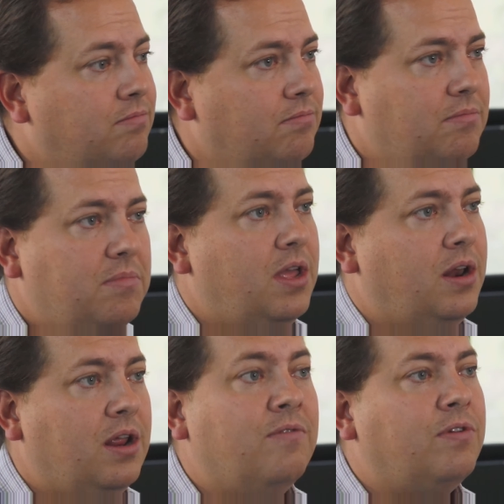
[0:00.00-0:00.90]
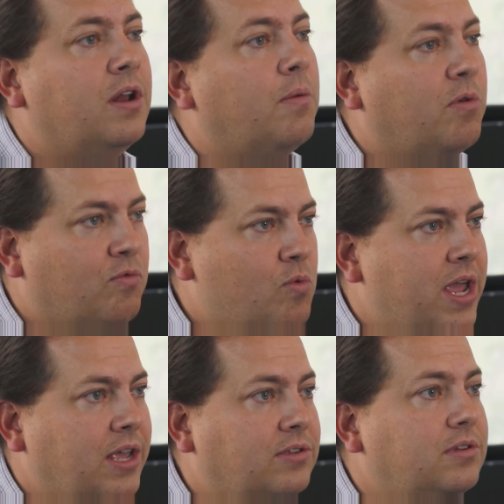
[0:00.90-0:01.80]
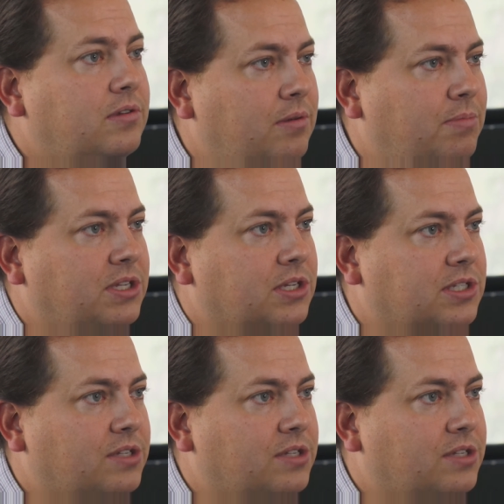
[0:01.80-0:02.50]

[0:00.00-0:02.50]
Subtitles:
in an infinite number of ways and be